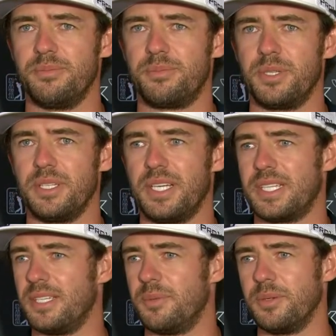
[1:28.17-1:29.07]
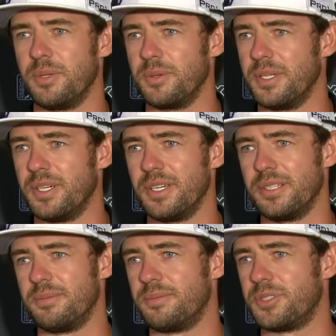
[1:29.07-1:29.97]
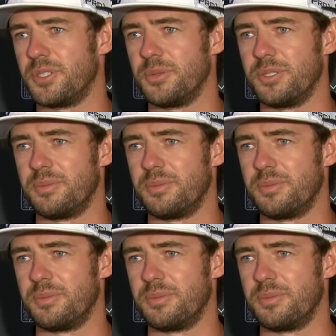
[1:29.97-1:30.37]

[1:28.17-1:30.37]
pretty lucky to be where we are at Sherwood